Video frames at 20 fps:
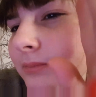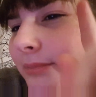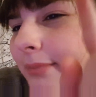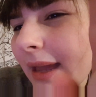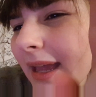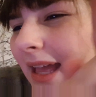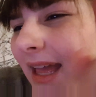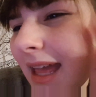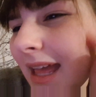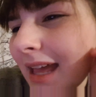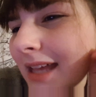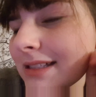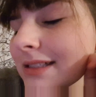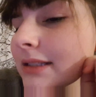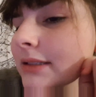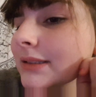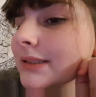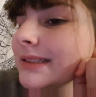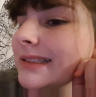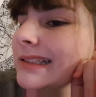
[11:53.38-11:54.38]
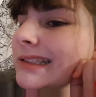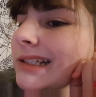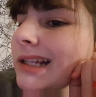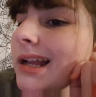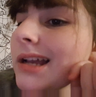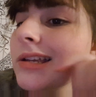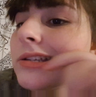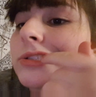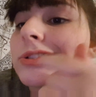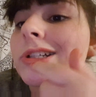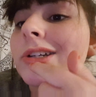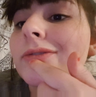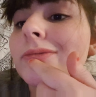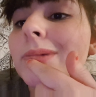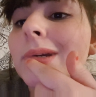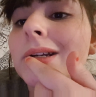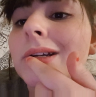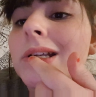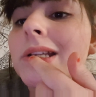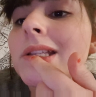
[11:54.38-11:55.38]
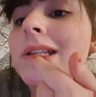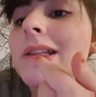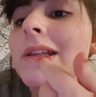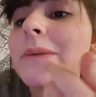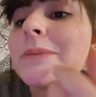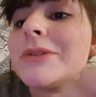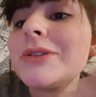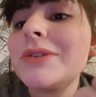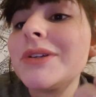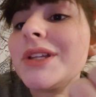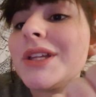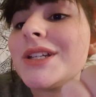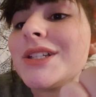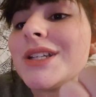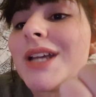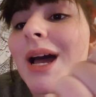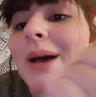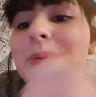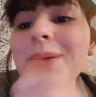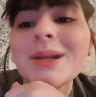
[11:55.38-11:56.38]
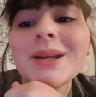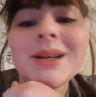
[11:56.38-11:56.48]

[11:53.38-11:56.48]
Bye, guys. Sorry for my crusty lips, they're really chapped.